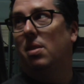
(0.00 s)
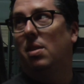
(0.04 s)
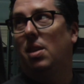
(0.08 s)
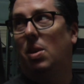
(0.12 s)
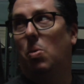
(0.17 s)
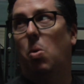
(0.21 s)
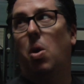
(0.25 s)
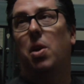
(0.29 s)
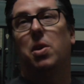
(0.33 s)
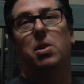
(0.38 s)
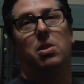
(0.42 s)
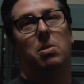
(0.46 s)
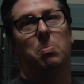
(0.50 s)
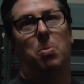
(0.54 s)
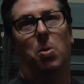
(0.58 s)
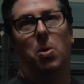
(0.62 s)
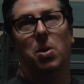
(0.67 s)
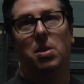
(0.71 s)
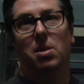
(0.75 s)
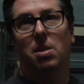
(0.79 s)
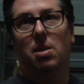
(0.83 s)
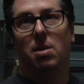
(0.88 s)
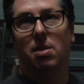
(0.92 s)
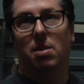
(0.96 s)
He wanted his
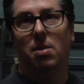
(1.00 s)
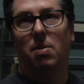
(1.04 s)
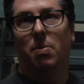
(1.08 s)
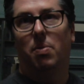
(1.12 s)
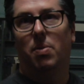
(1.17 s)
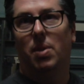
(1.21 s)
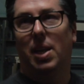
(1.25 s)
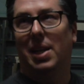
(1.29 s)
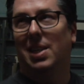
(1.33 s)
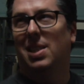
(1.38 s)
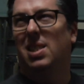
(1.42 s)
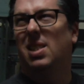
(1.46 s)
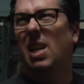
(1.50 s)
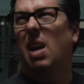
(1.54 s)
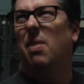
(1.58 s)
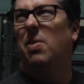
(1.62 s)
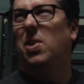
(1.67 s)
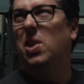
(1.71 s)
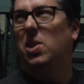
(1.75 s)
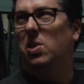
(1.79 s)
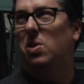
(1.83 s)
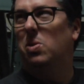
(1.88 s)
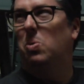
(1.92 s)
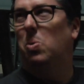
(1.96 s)
boards like 7
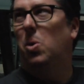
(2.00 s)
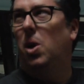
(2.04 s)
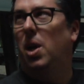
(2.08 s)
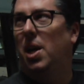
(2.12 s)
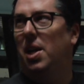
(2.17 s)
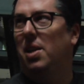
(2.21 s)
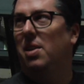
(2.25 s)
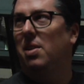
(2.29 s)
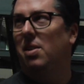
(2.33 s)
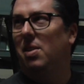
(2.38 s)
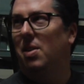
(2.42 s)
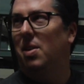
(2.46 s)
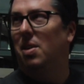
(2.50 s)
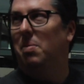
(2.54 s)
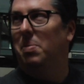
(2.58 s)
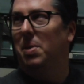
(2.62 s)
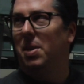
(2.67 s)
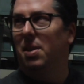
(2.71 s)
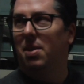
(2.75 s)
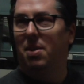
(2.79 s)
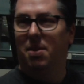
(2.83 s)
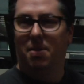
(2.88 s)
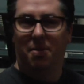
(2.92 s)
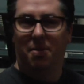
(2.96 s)
inches wide. You know what I mean?